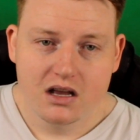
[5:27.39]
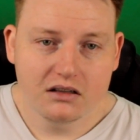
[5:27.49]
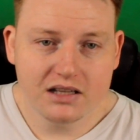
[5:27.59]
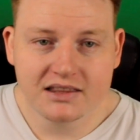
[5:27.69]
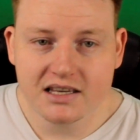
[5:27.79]

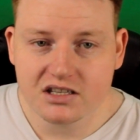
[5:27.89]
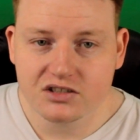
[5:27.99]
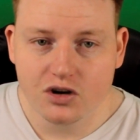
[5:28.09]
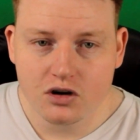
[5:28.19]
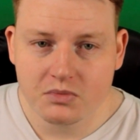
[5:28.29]
Like there's
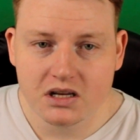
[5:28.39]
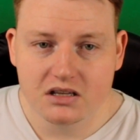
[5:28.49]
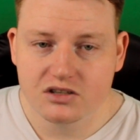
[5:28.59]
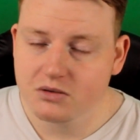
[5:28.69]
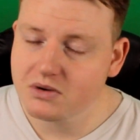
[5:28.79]
so
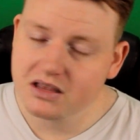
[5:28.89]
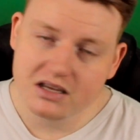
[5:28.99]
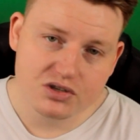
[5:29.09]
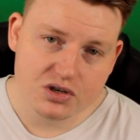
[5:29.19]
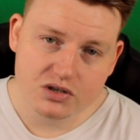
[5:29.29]
many so many
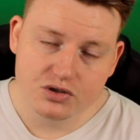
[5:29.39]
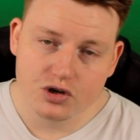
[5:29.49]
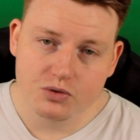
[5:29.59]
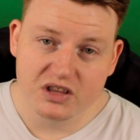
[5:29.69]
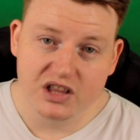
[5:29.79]
things you could
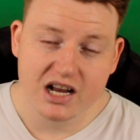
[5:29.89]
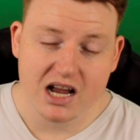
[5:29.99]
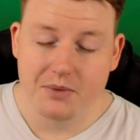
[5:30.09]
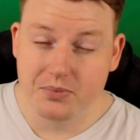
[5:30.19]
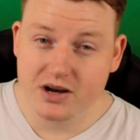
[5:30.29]
do with
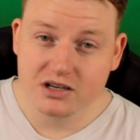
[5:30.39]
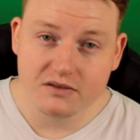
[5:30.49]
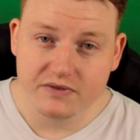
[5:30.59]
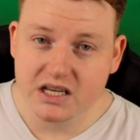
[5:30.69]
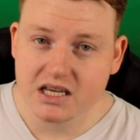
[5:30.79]
like a brand
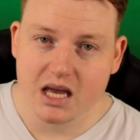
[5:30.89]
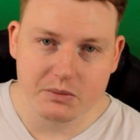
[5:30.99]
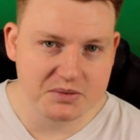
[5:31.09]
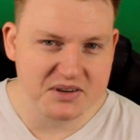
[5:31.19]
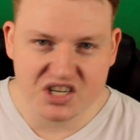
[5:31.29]
new video game,
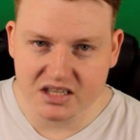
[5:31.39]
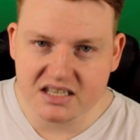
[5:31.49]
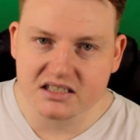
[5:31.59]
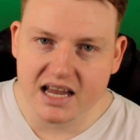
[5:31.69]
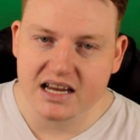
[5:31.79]
especially in
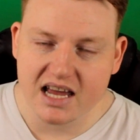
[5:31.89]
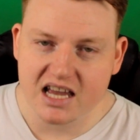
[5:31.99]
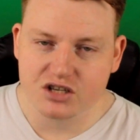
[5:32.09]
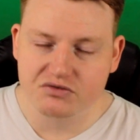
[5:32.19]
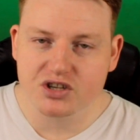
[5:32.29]
this day and
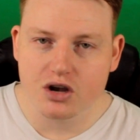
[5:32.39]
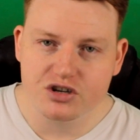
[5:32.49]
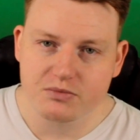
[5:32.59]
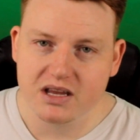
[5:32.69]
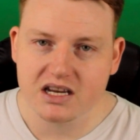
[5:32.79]
age of
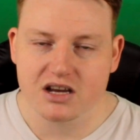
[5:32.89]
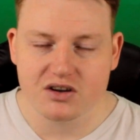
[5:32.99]
social media.